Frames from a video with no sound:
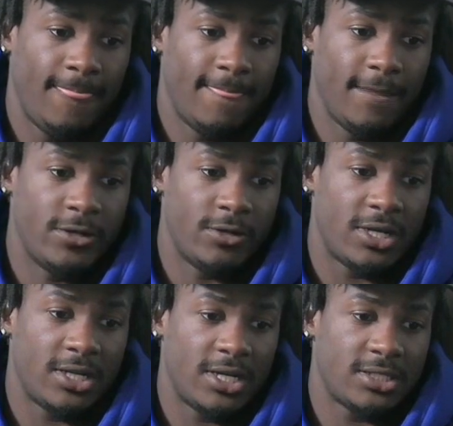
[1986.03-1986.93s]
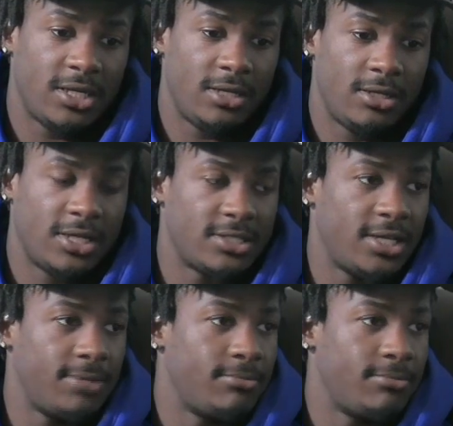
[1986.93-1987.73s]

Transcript: you know, I, I take I take